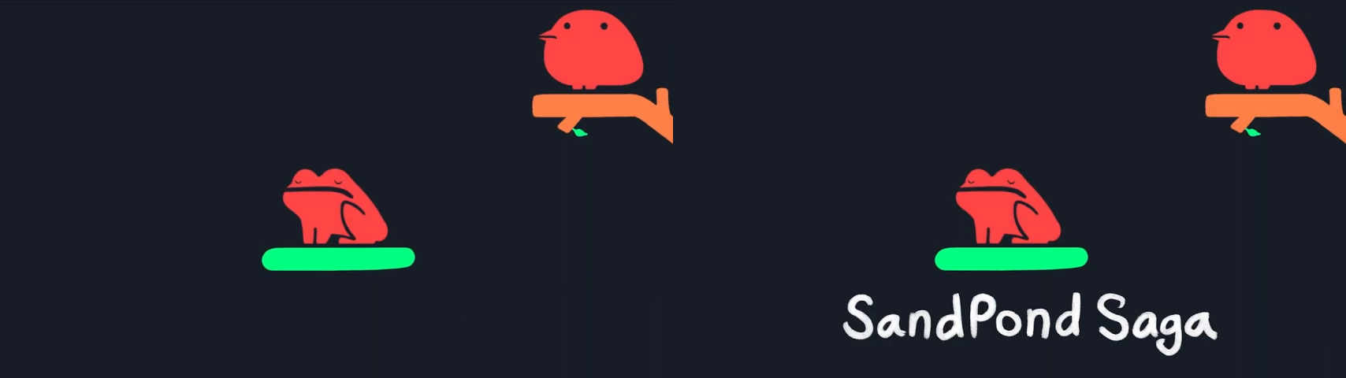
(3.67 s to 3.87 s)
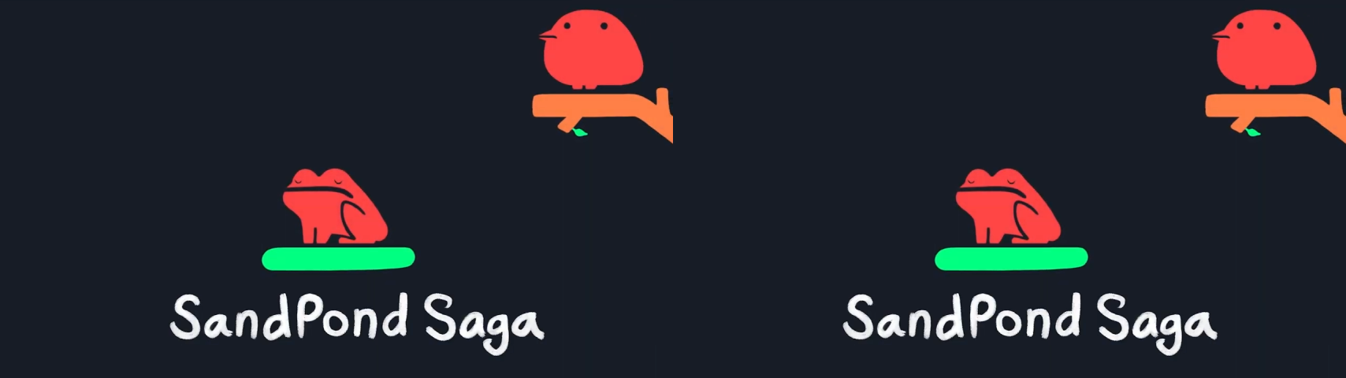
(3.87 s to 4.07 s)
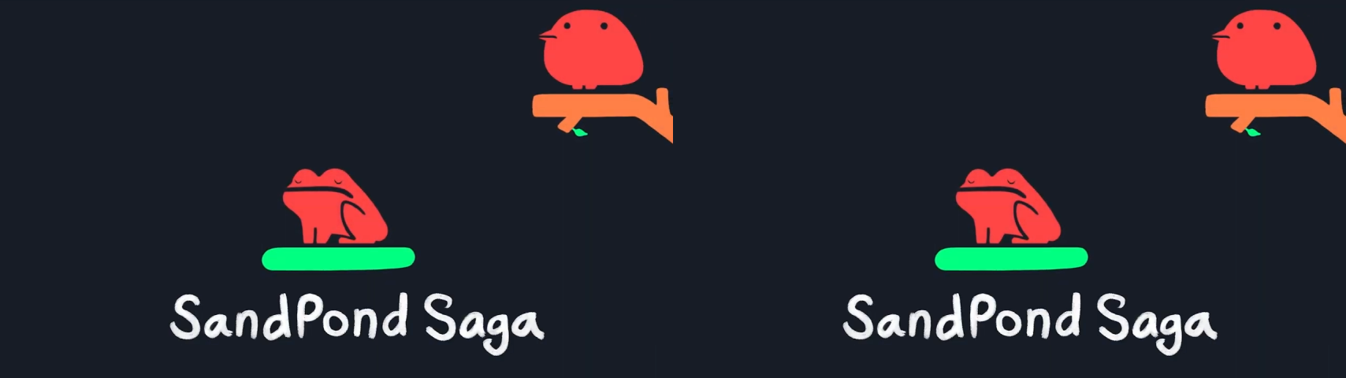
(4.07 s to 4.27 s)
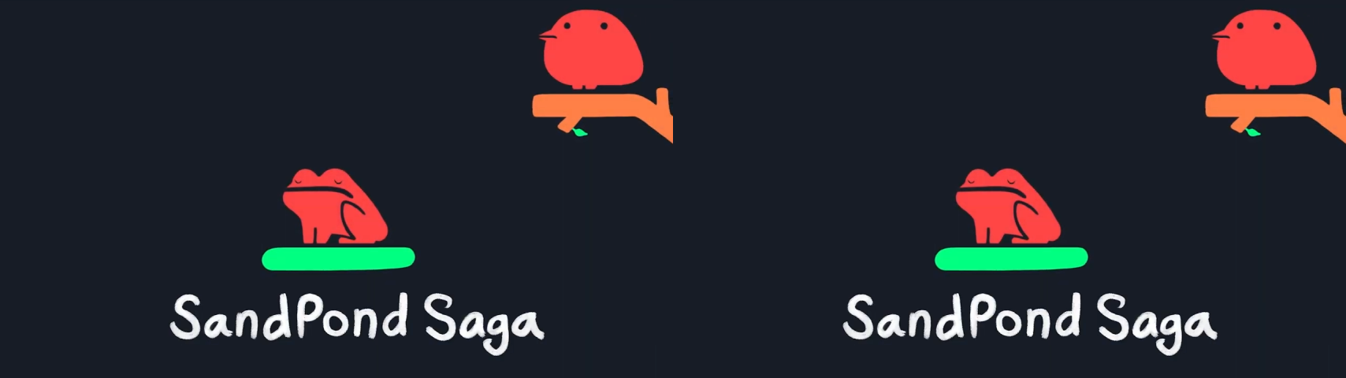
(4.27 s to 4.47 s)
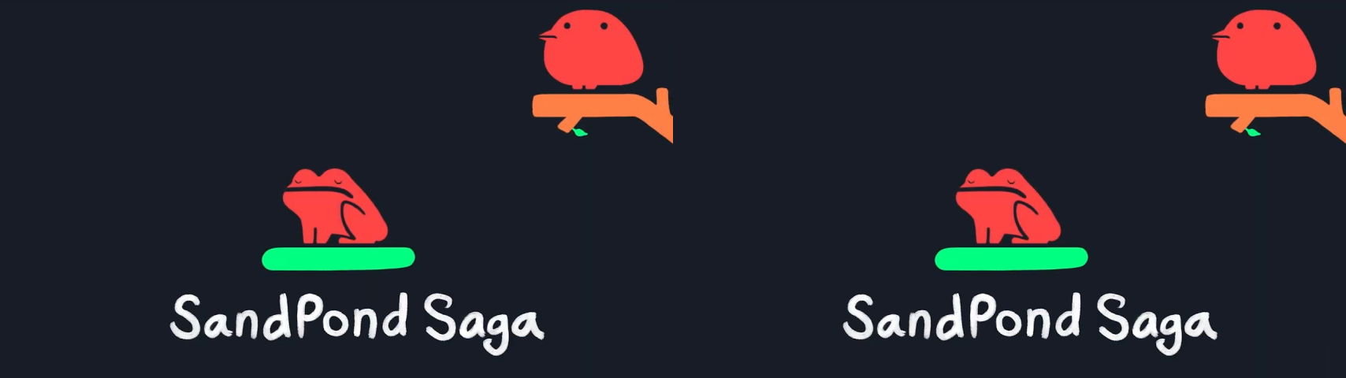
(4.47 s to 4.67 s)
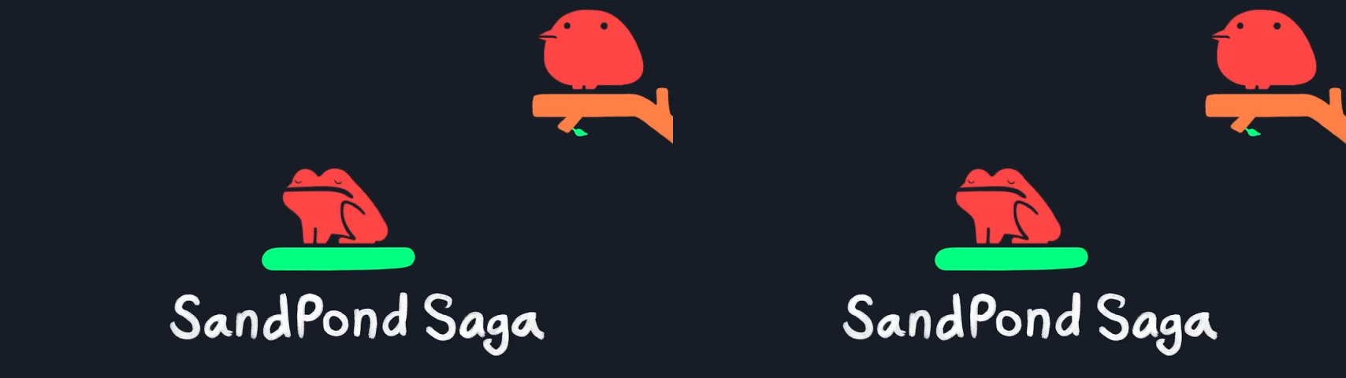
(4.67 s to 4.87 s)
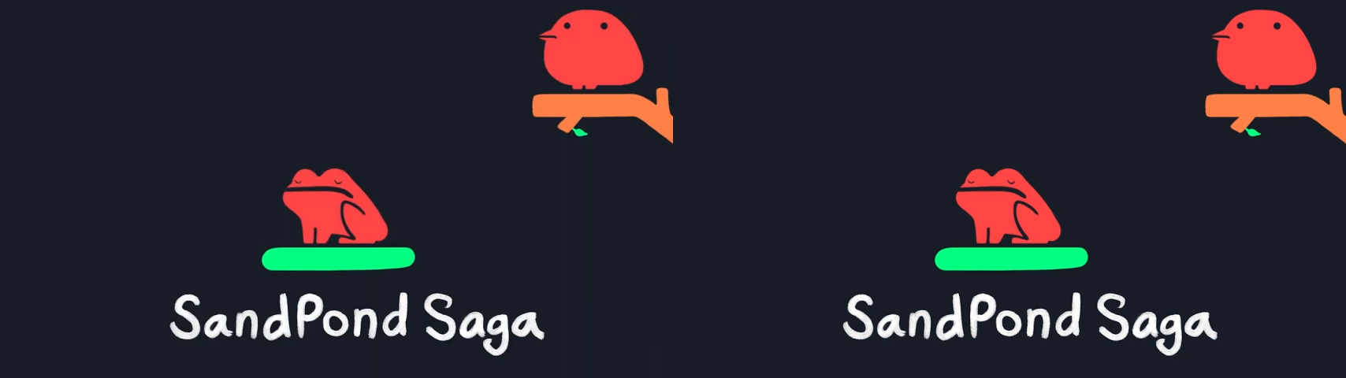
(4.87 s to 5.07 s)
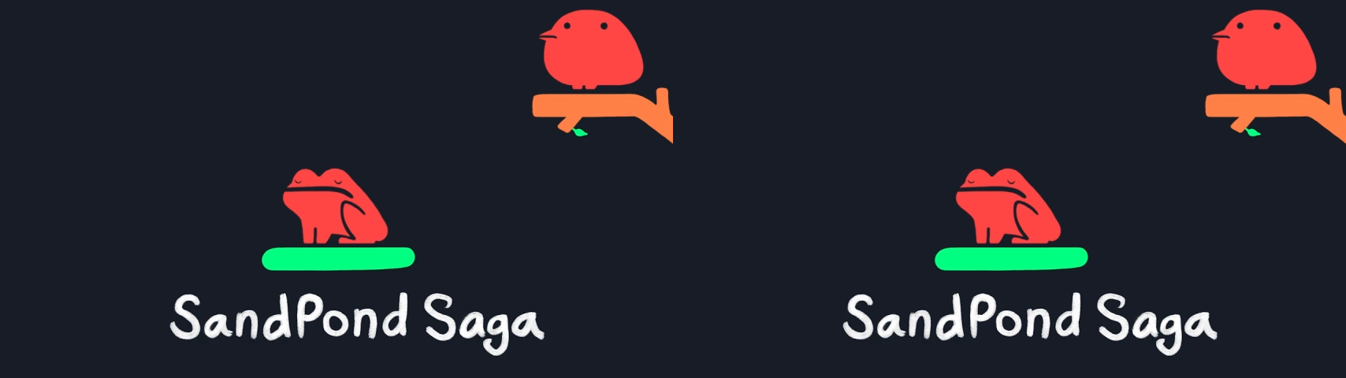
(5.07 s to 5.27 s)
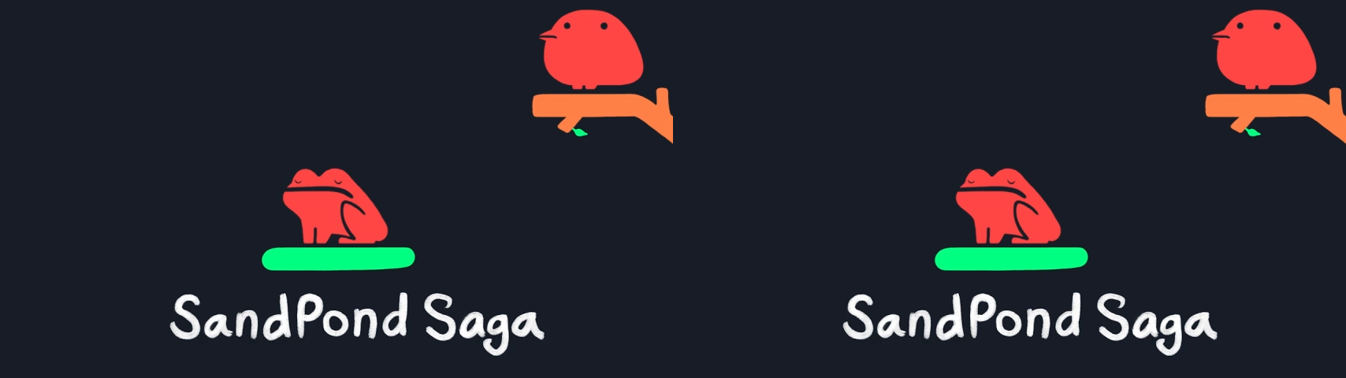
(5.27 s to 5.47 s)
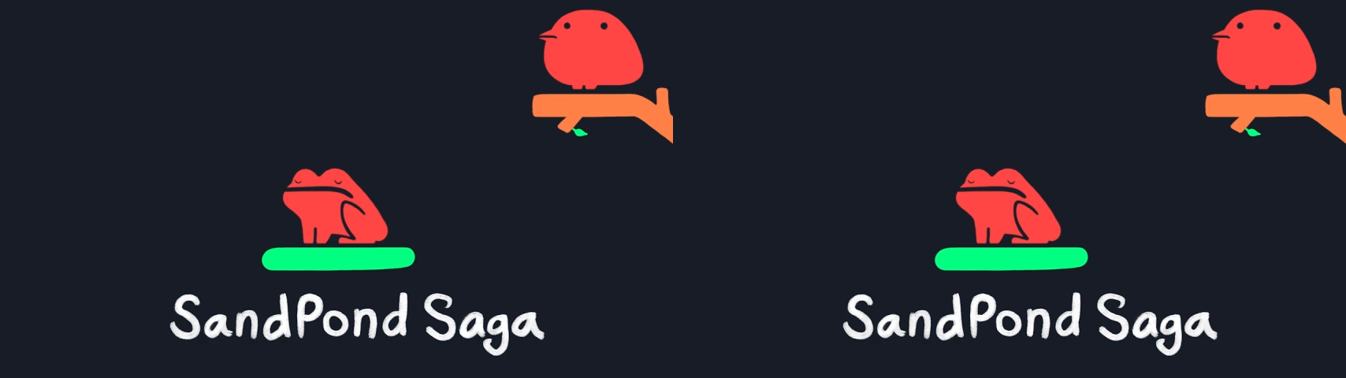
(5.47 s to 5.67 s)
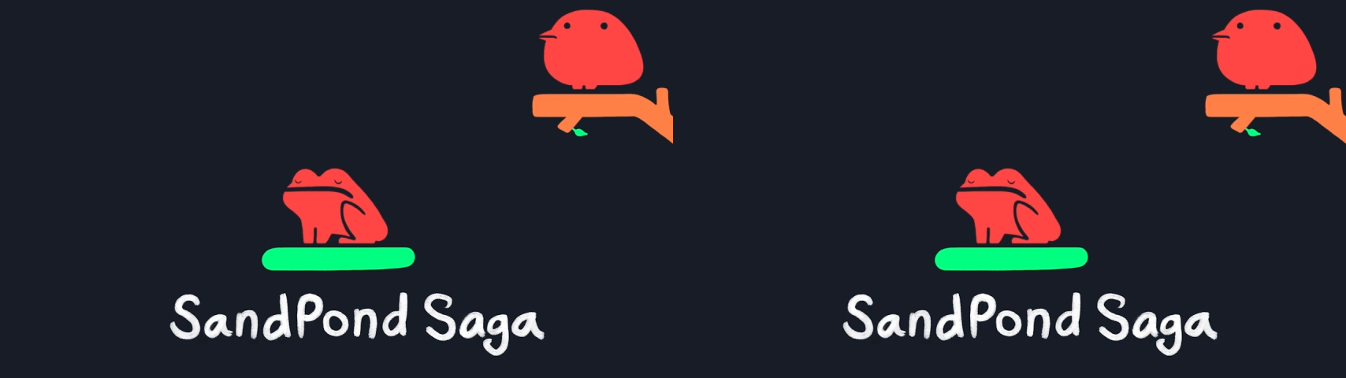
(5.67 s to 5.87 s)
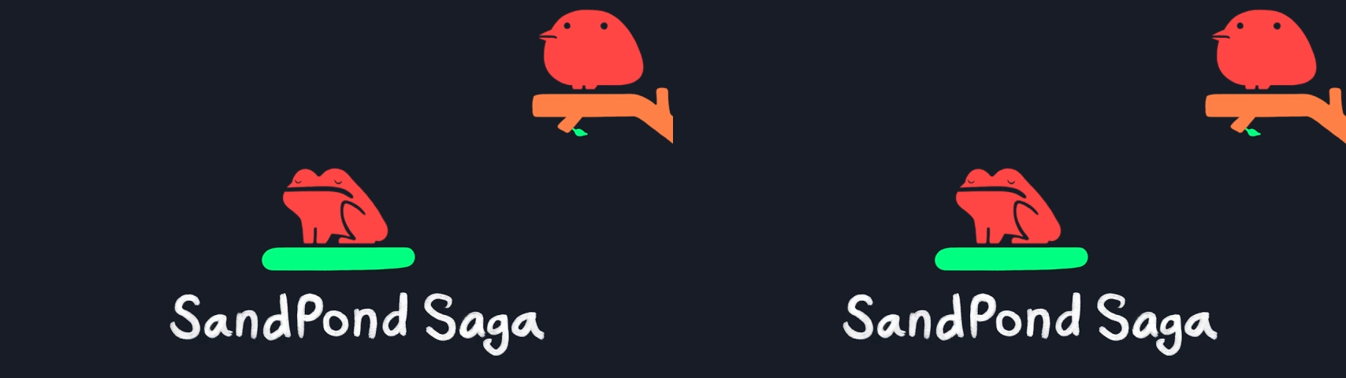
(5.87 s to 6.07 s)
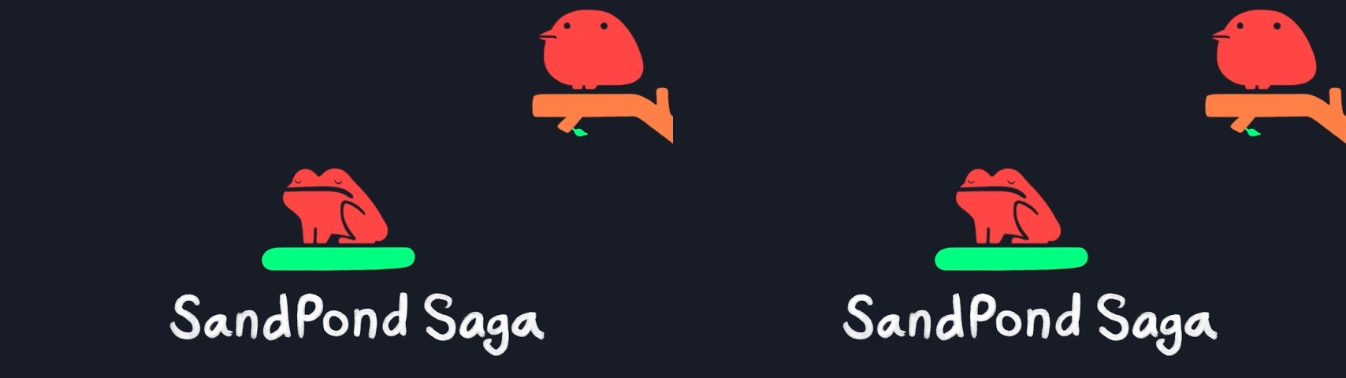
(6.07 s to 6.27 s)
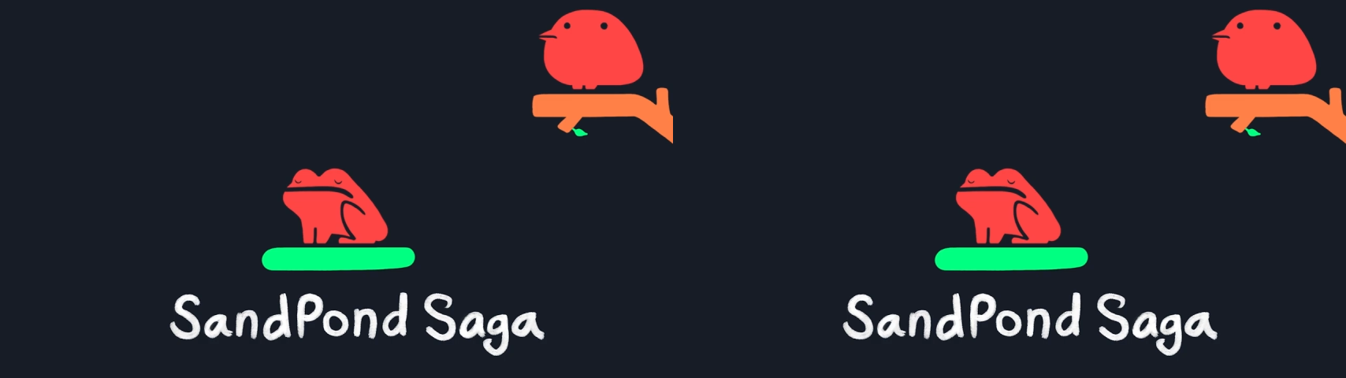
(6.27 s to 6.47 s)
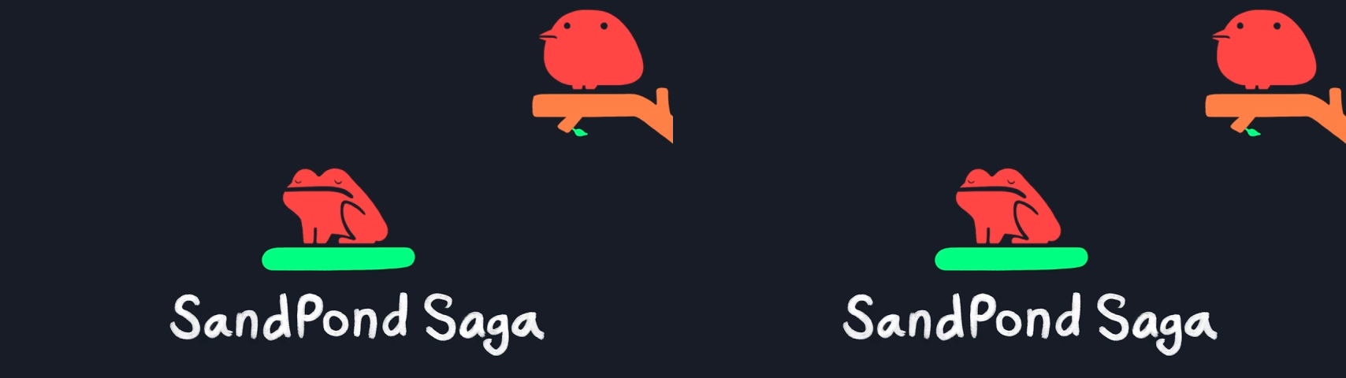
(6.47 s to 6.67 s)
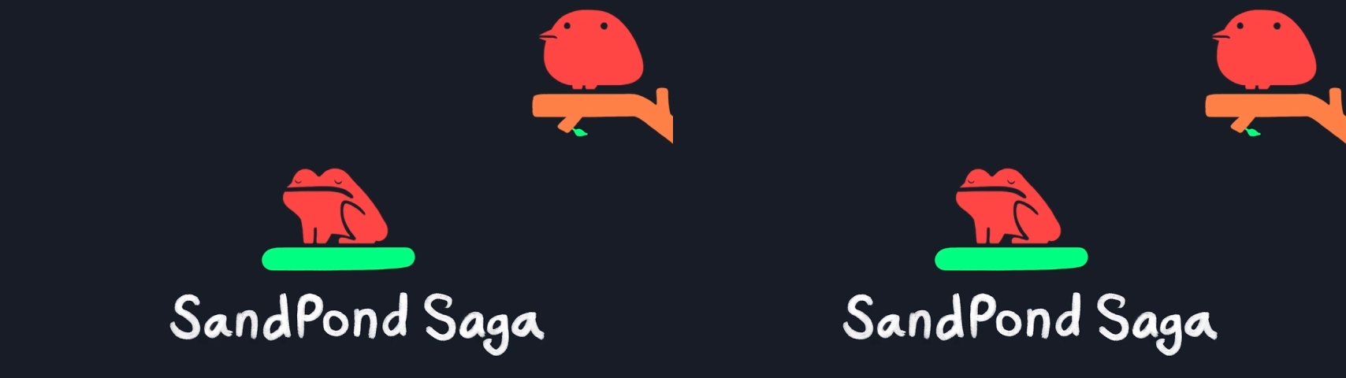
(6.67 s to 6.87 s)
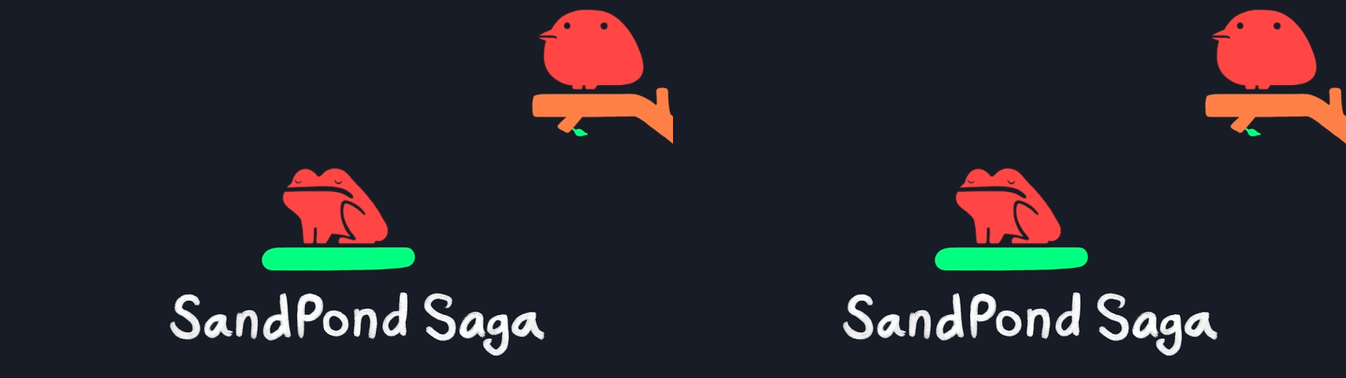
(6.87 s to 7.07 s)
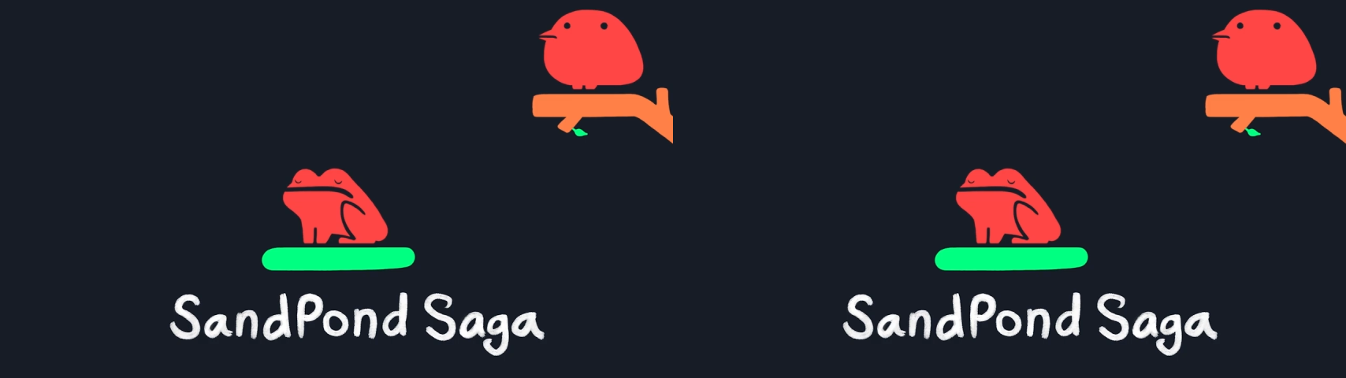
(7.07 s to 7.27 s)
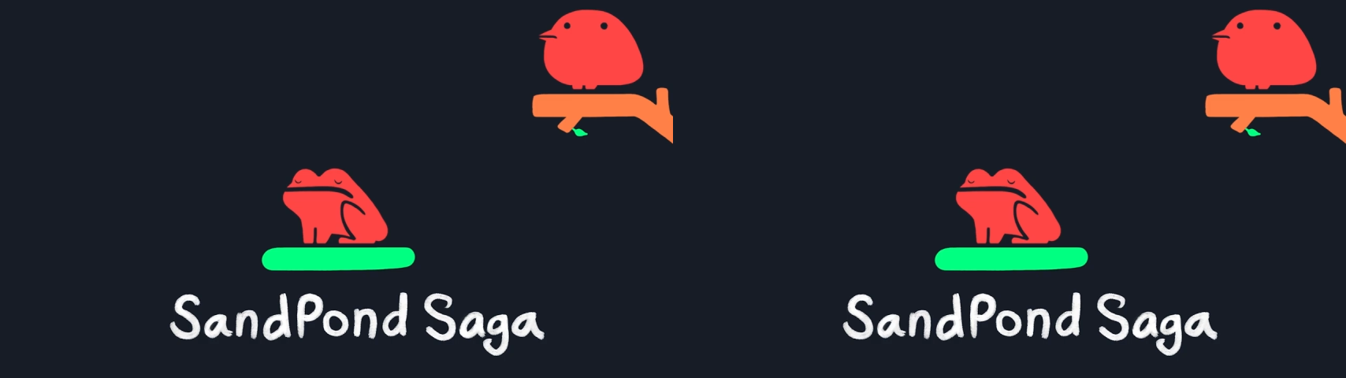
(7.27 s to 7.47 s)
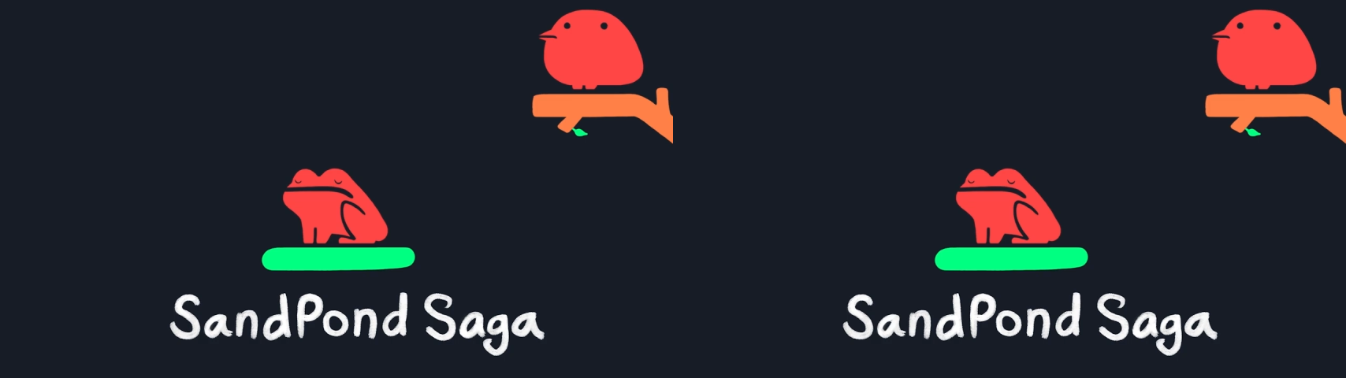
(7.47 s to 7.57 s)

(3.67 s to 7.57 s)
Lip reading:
No face is visible, so there are no lips to read.